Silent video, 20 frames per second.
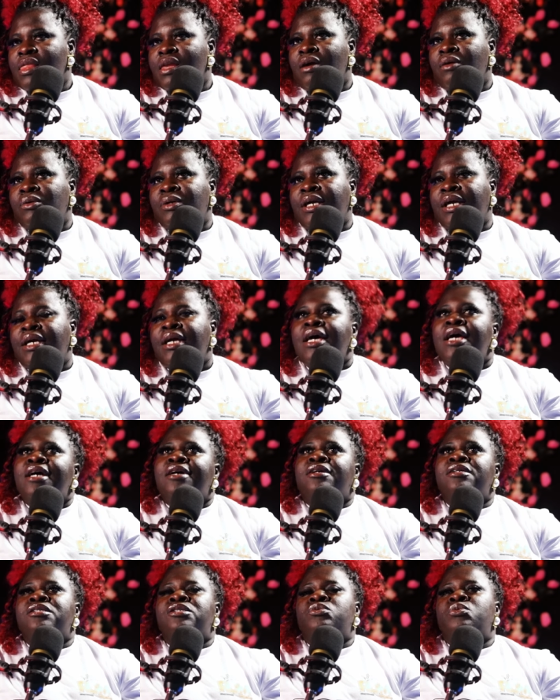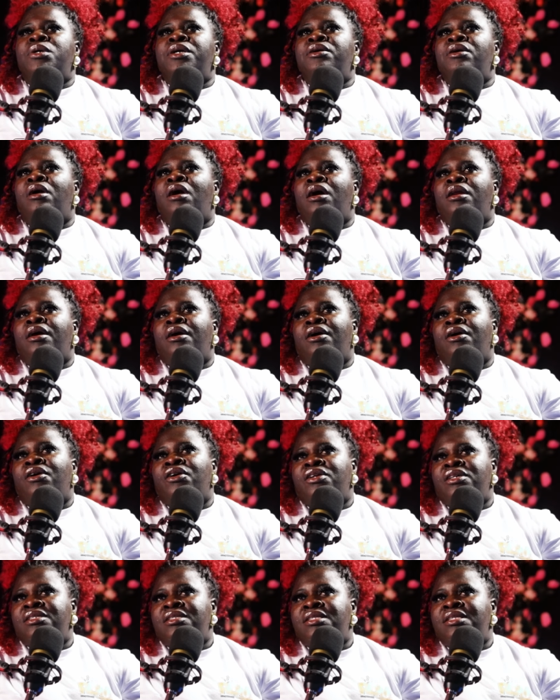Okay, because when you're an
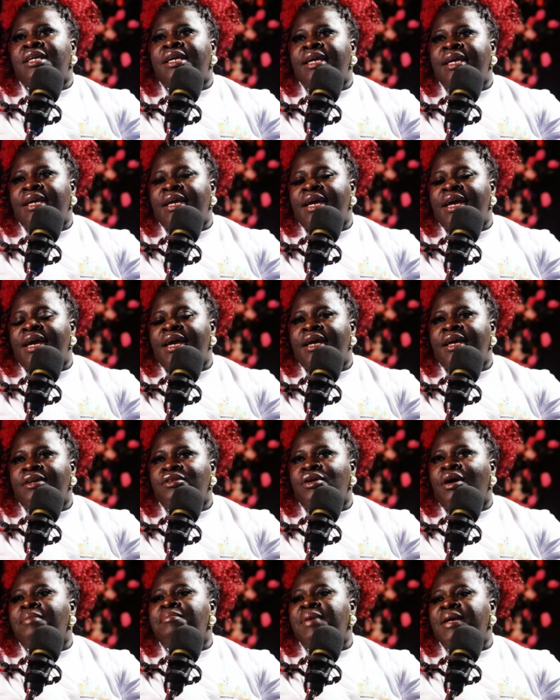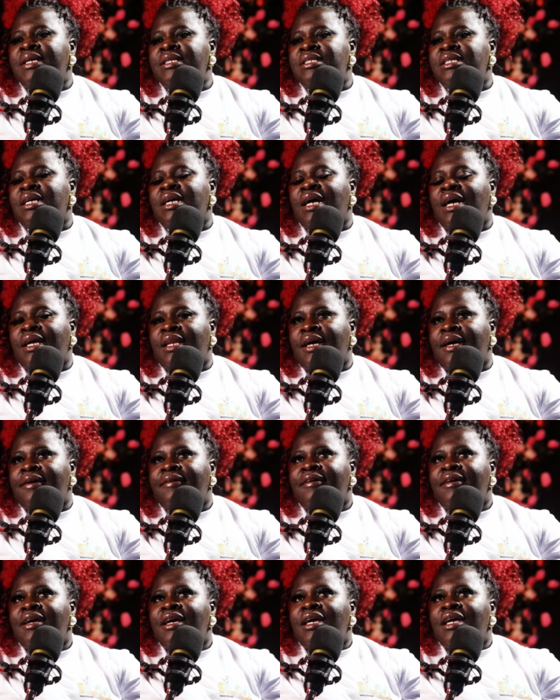artist here, you are based in Ghana.
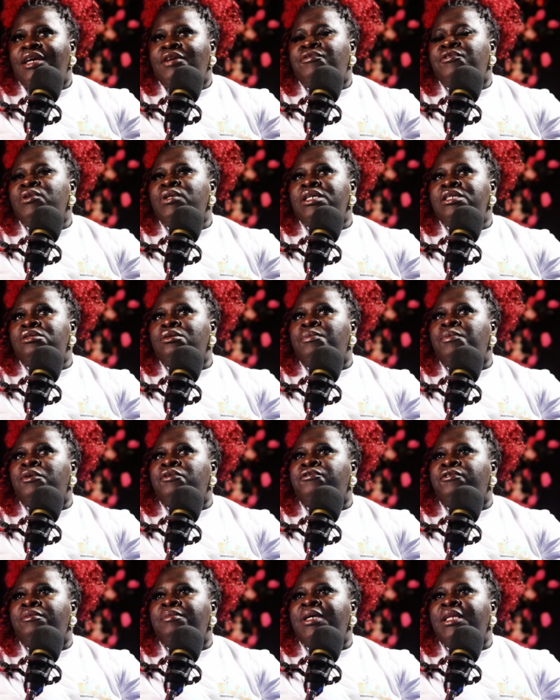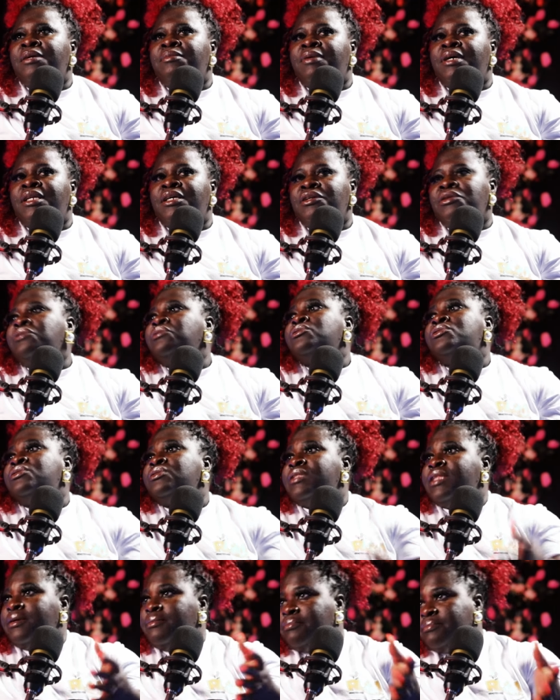If you need support from anybody, you go to
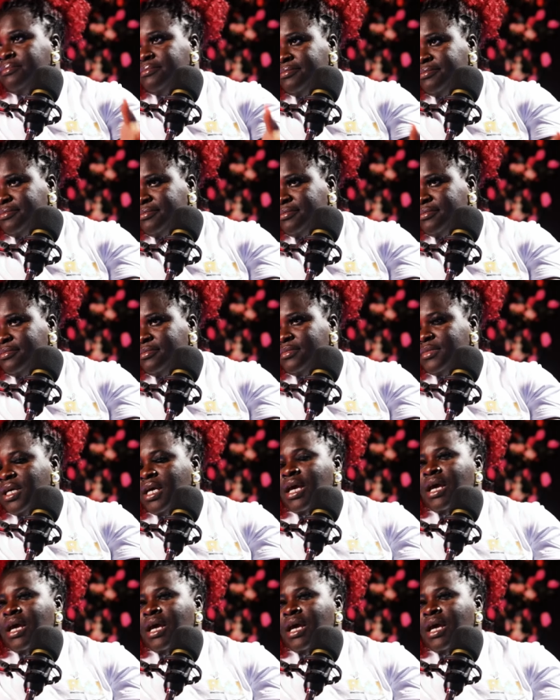them. Yeah.